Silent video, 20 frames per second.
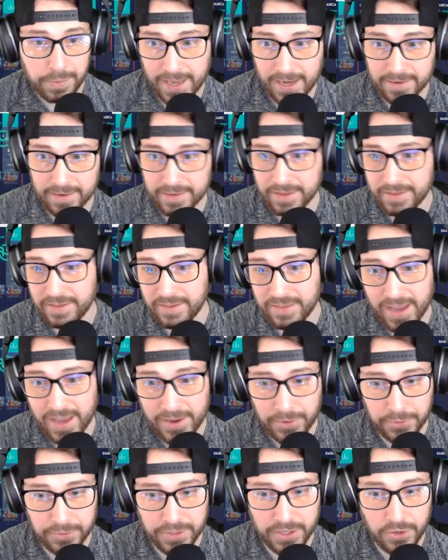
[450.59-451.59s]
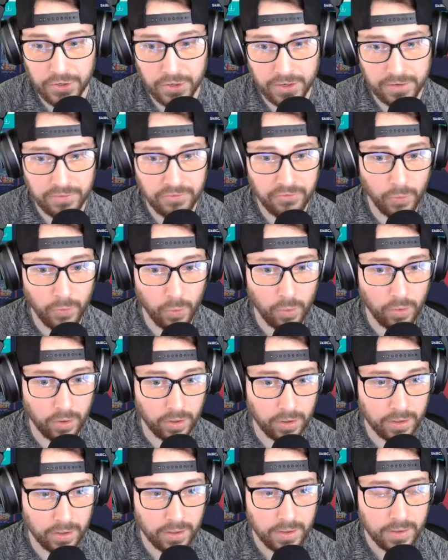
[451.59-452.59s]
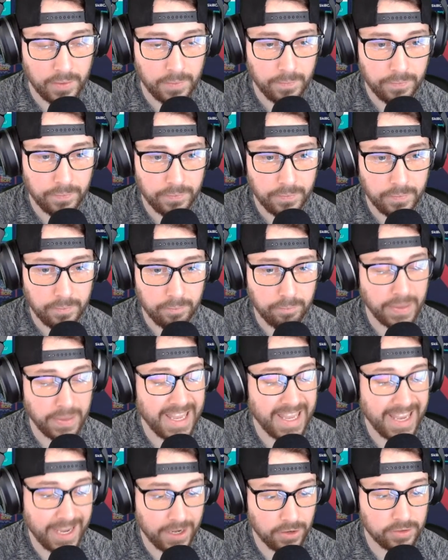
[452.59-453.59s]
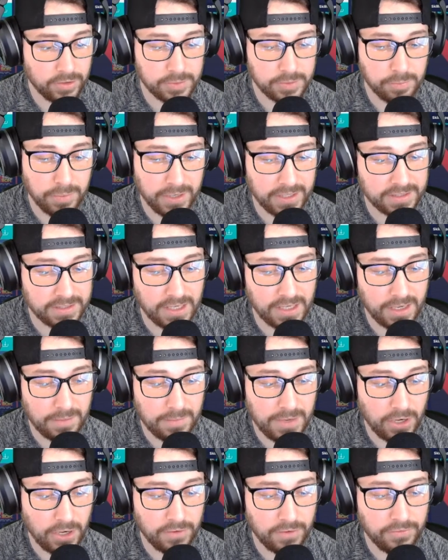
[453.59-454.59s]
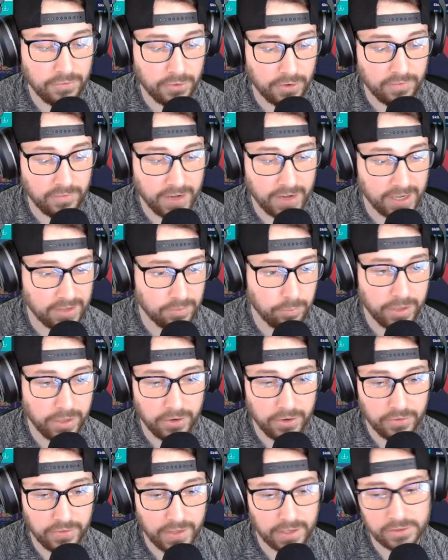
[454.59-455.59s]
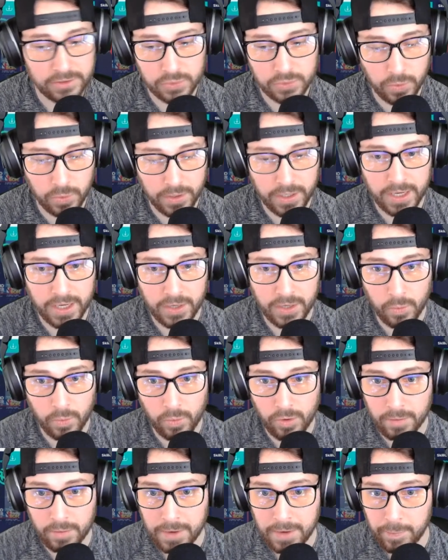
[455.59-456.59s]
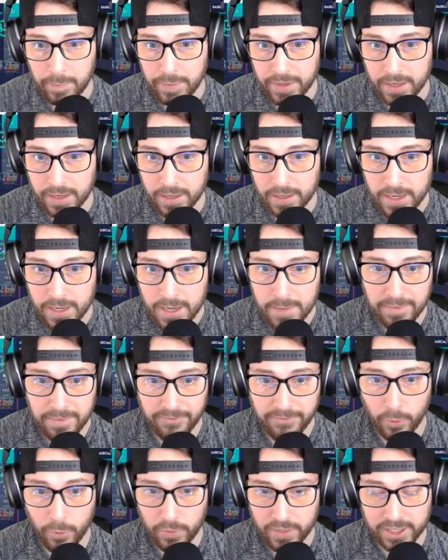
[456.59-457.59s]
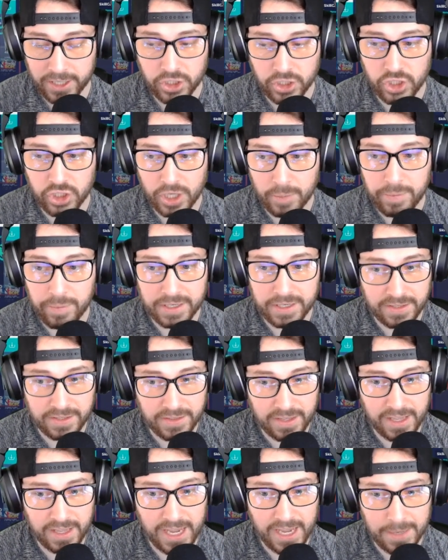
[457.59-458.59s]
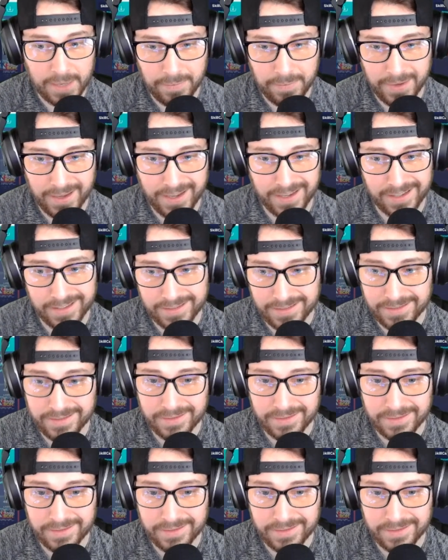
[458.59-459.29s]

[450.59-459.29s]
This is not only good for beginners, but it's going to be good for advanced players that are just wanting to get a warm up in before they jump into the game, because